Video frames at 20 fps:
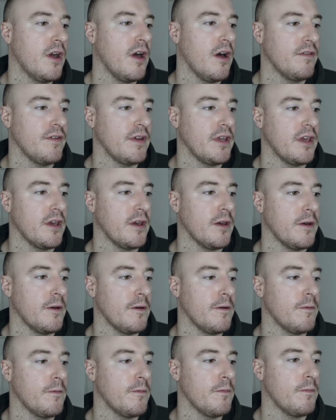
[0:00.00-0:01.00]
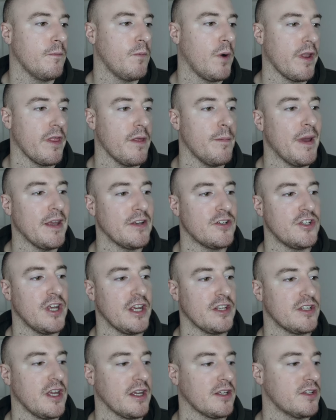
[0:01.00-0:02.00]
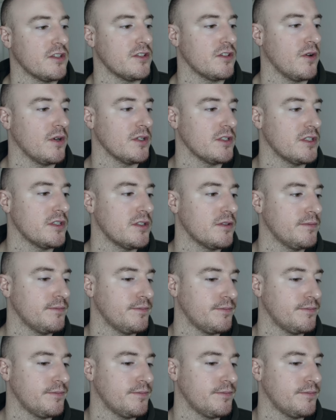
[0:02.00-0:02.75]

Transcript: I think, one of the best chest exercises.